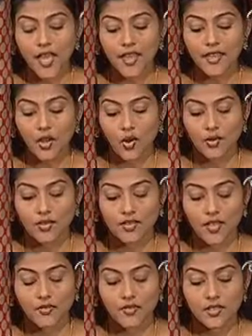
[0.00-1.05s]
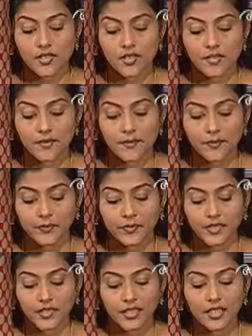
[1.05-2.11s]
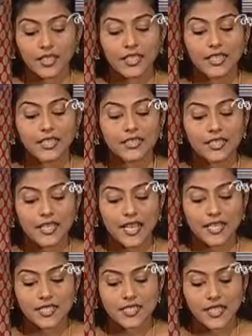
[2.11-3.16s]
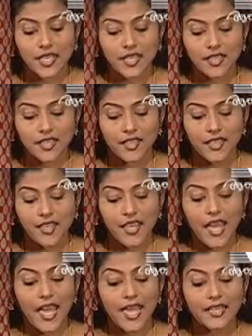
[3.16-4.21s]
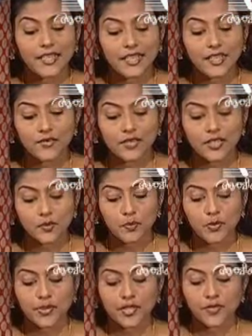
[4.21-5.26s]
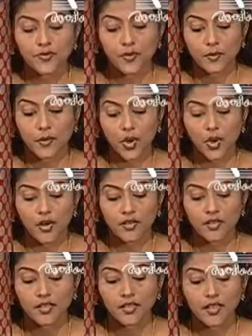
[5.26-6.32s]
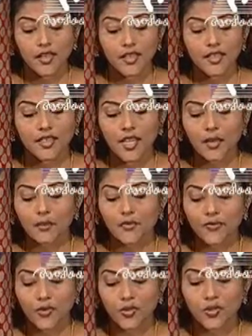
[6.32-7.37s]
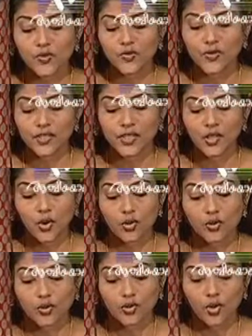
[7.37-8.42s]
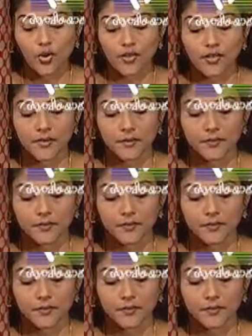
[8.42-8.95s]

eye on David. The next day, an evil spirit from God came forcefully on Saul.